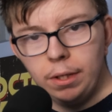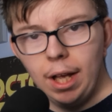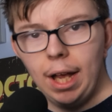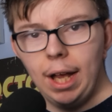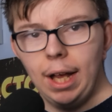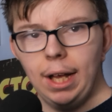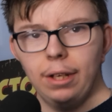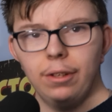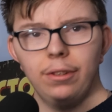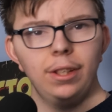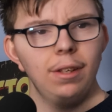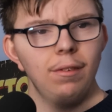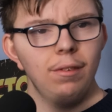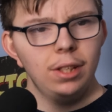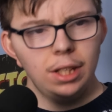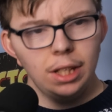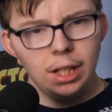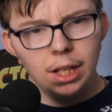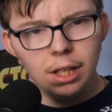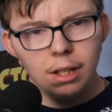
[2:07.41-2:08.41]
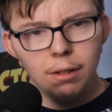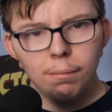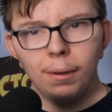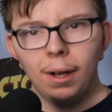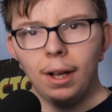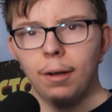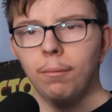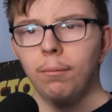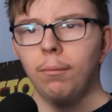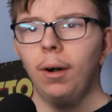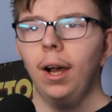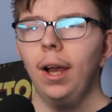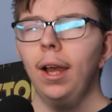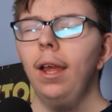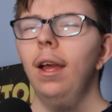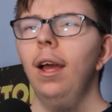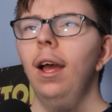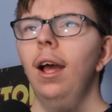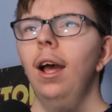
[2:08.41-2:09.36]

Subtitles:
and DVDs black and white.